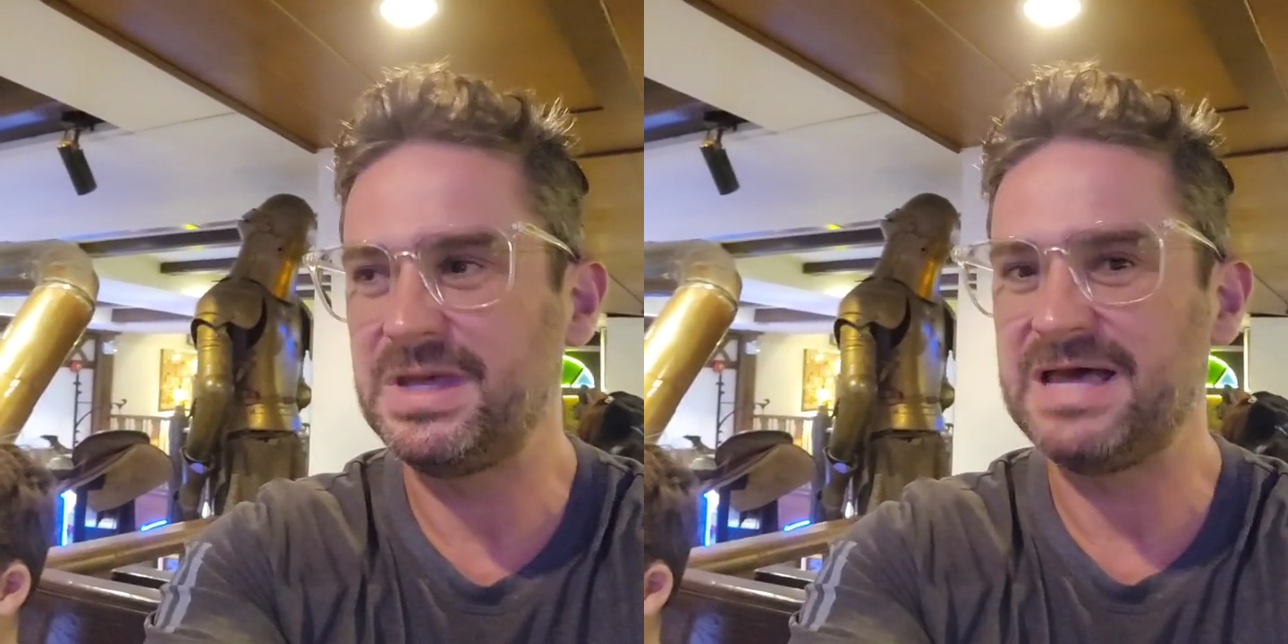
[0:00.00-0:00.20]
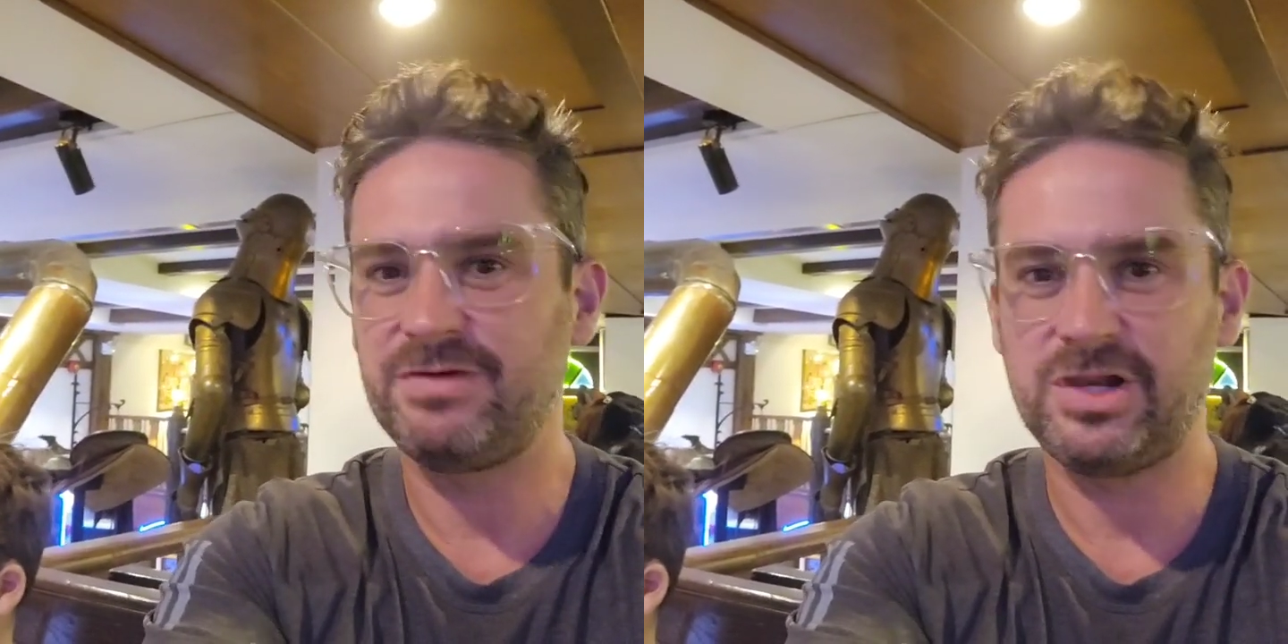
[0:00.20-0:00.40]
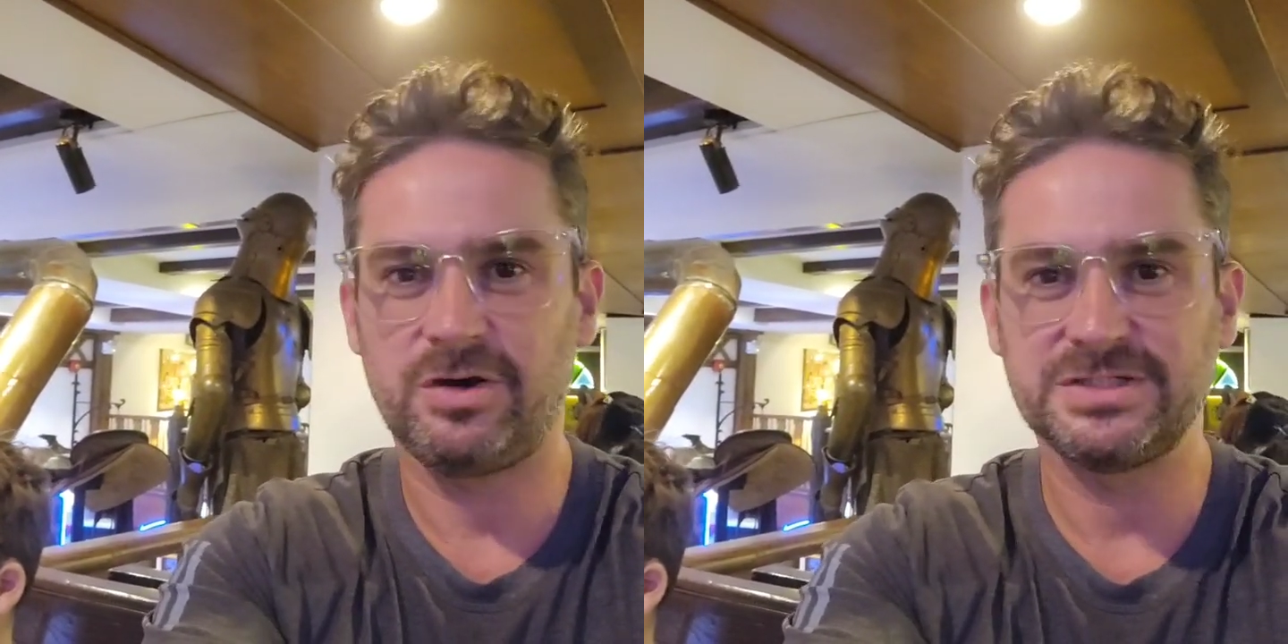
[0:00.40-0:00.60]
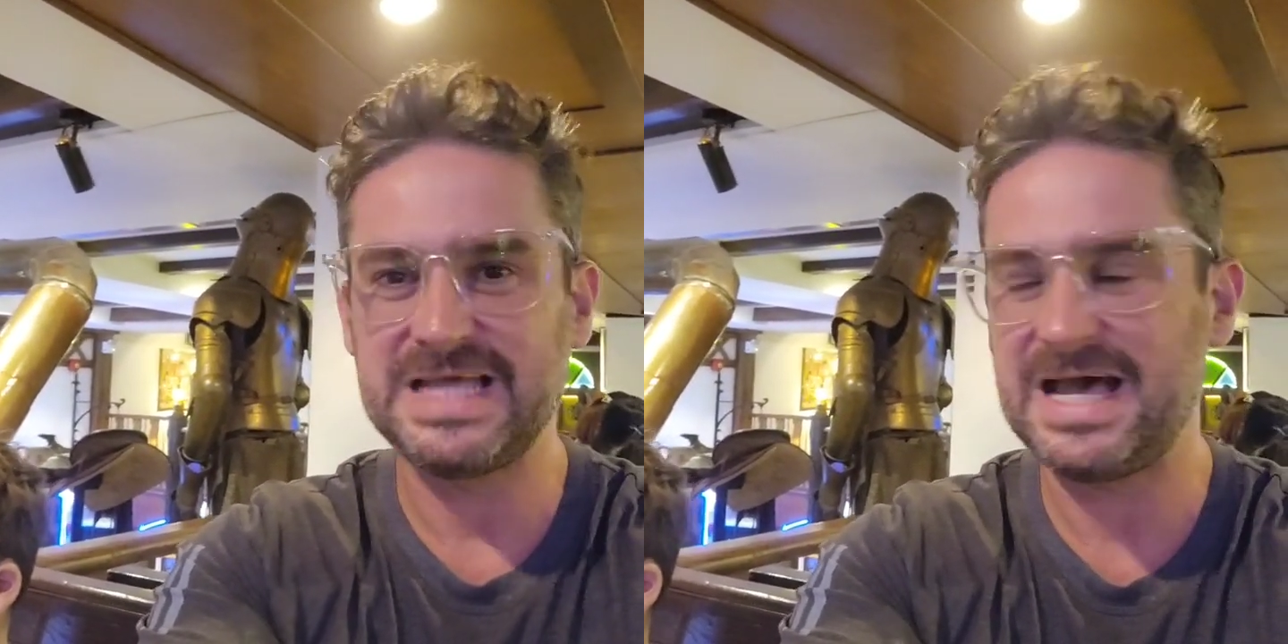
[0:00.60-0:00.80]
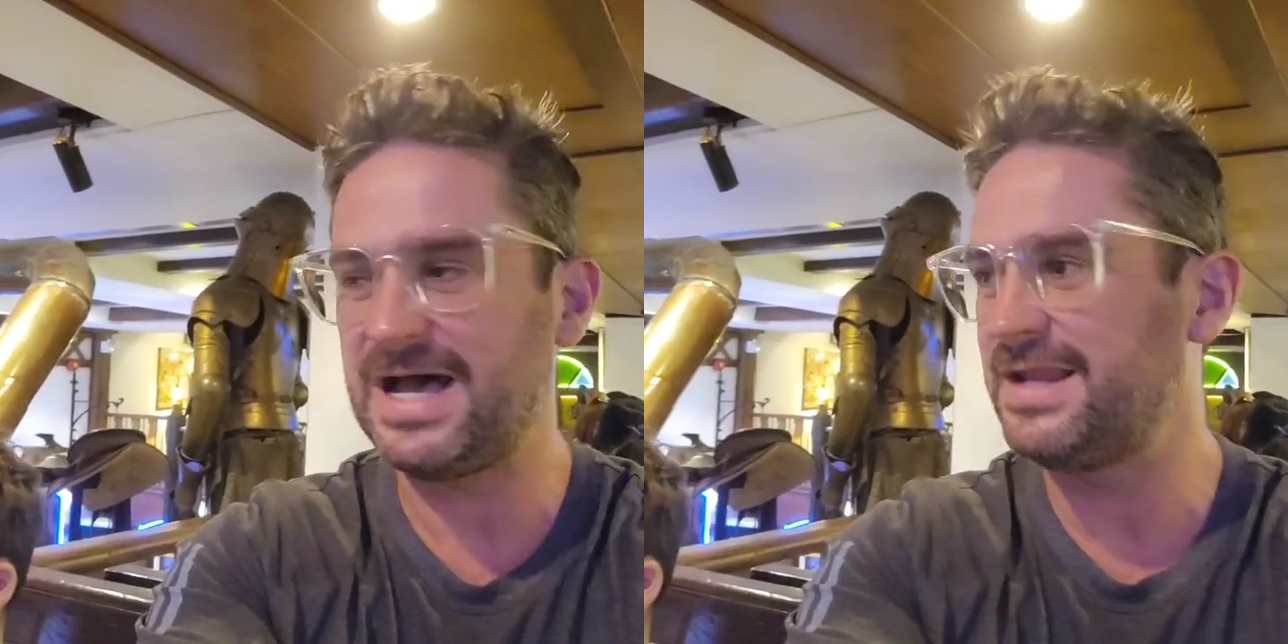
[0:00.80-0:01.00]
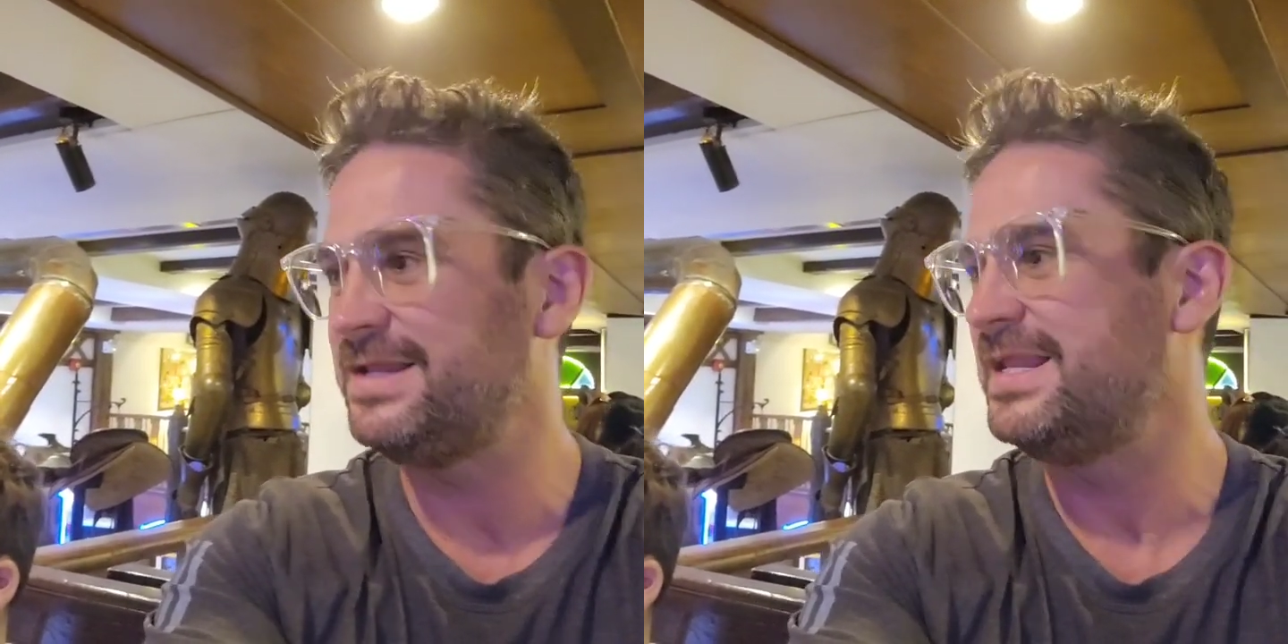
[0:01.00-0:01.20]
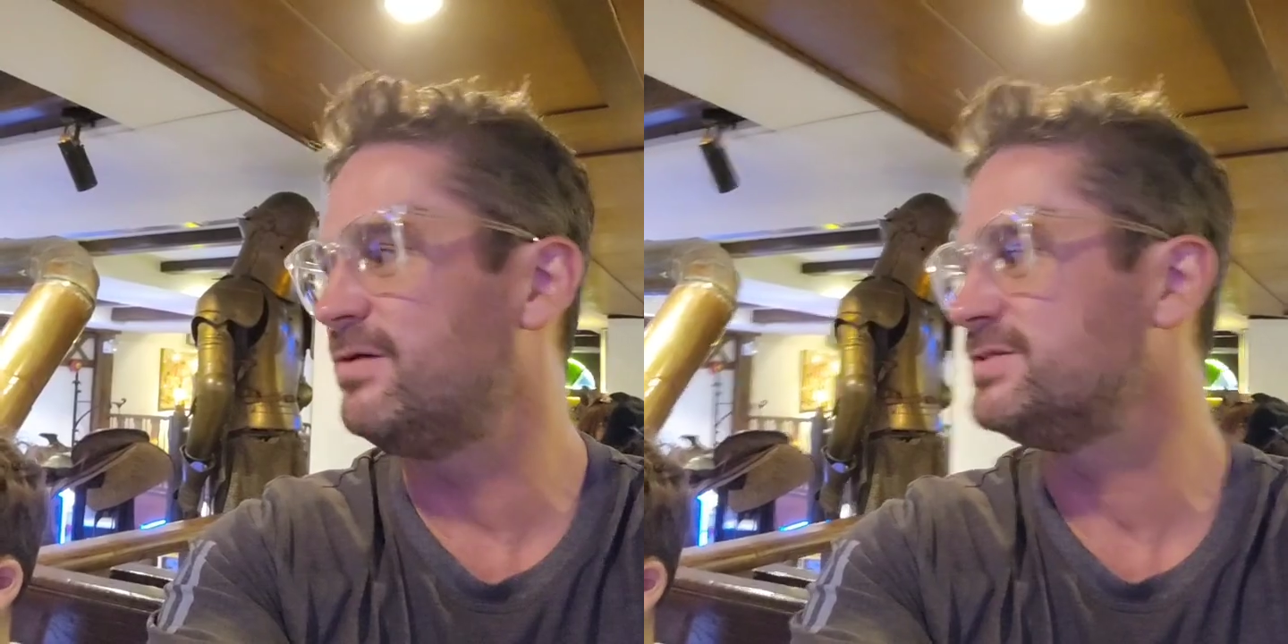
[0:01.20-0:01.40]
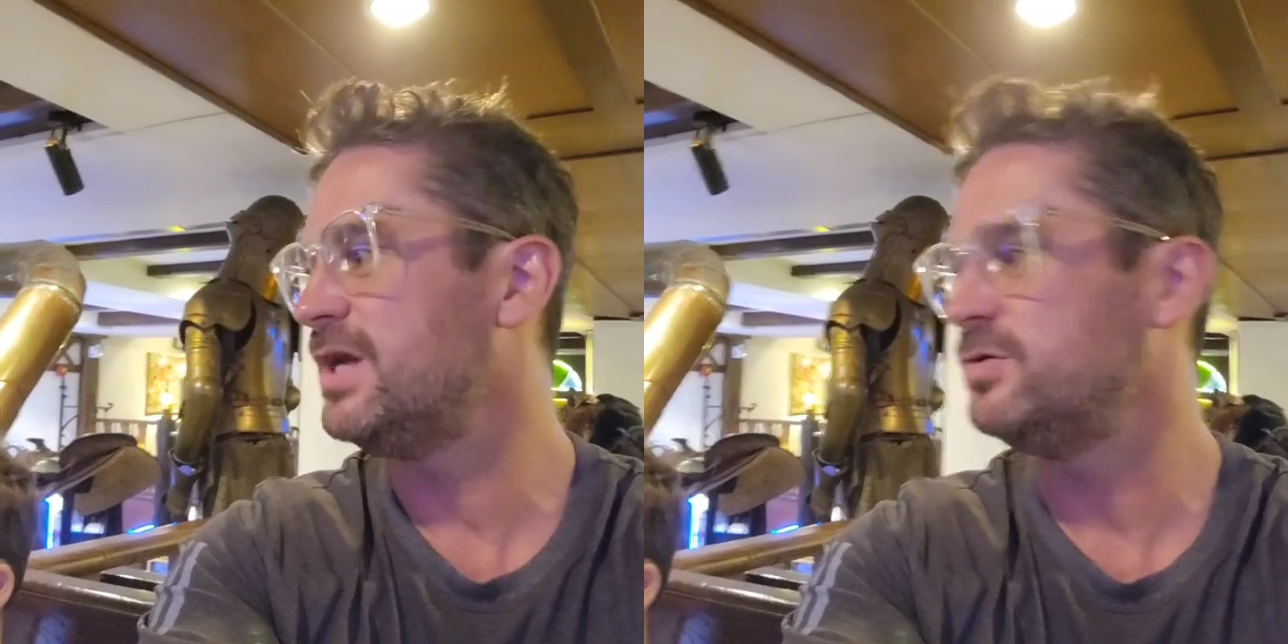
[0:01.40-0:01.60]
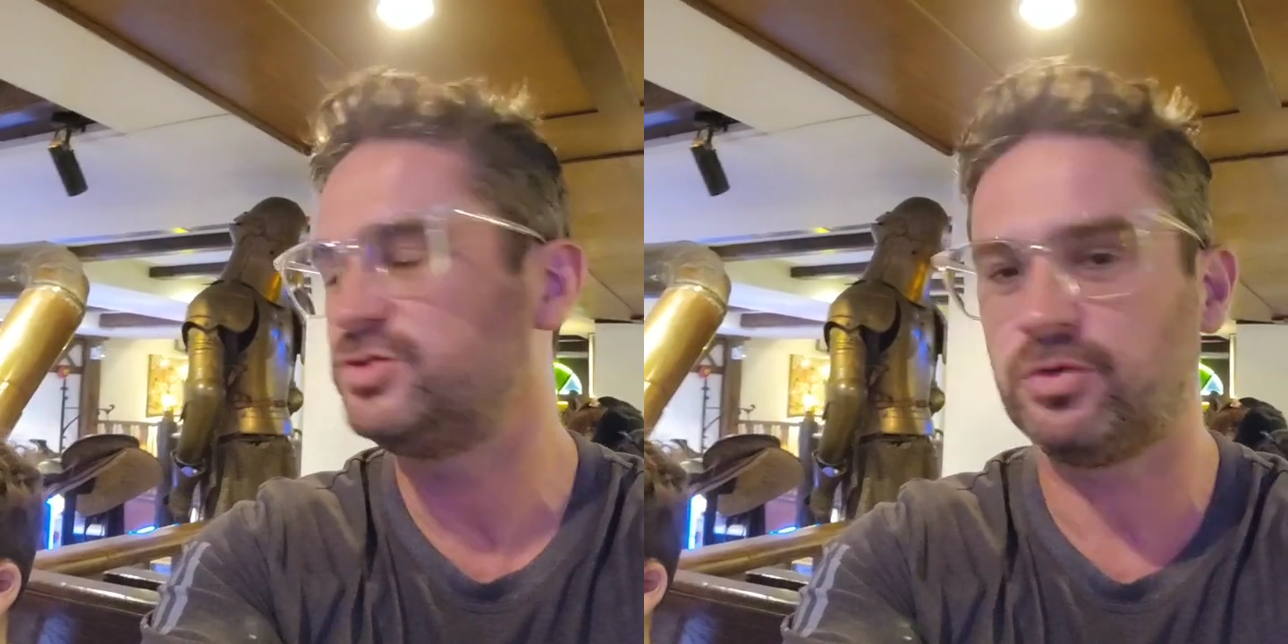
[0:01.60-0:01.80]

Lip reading: bit of a lockdown and there was no